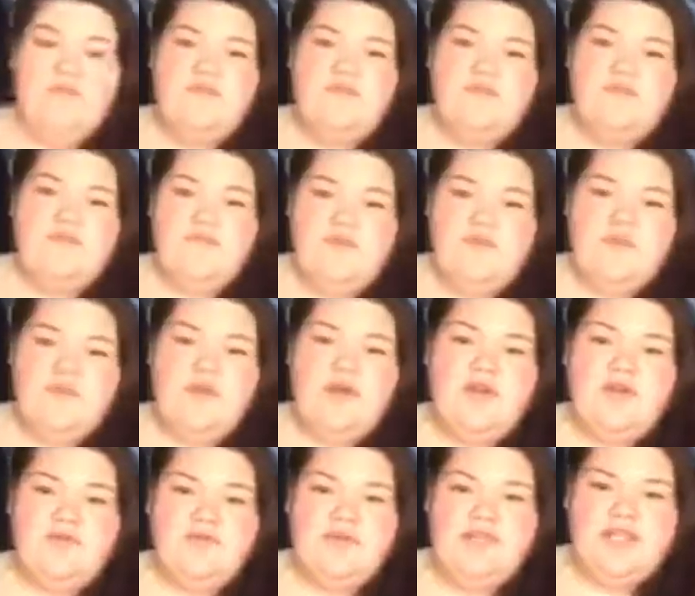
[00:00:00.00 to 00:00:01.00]
If you want a
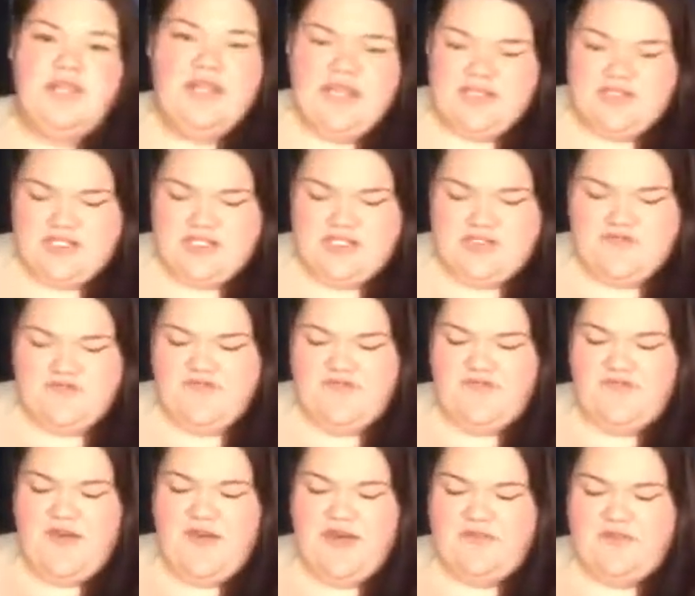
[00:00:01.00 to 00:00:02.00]
reading, it's just
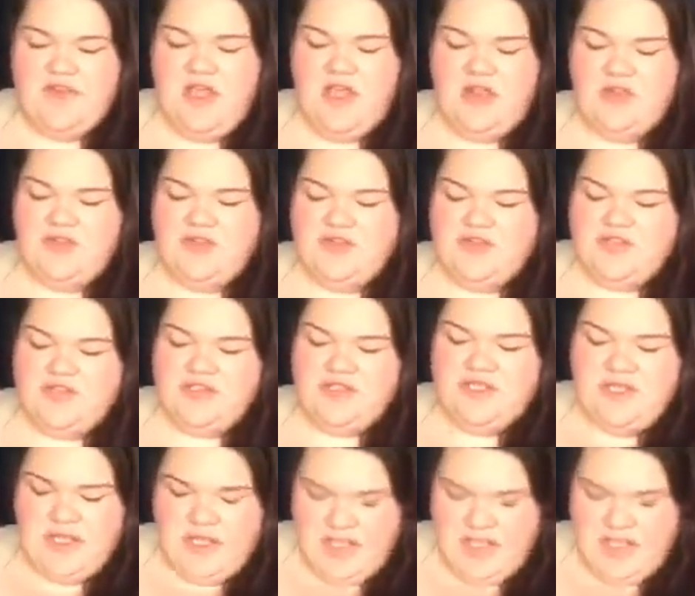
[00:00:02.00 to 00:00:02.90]
$5 today.